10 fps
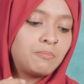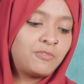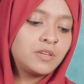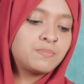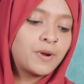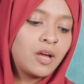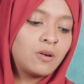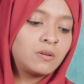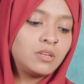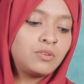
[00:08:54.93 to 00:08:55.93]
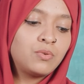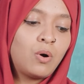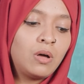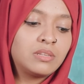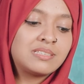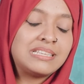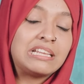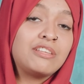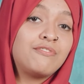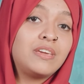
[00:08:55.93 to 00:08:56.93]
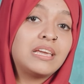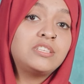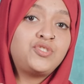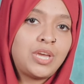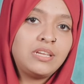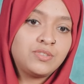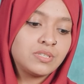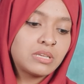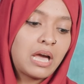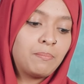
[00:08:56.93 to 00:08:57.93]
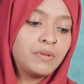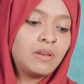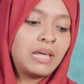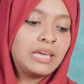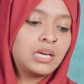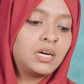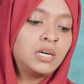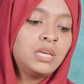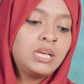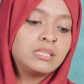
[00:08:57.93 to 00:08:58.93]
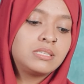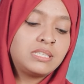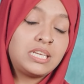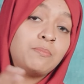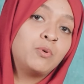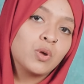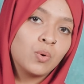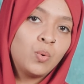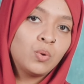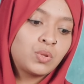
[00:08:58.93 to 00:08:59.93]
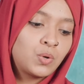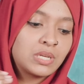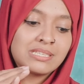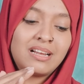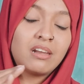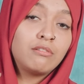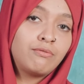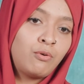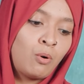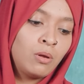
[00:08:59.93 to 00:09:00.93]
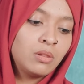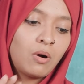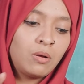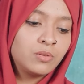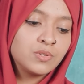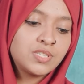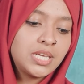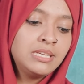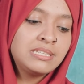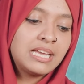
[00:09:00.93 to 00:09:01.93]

first priority to all the significant changes happen, like a steep growth or a sudden fall, all those things,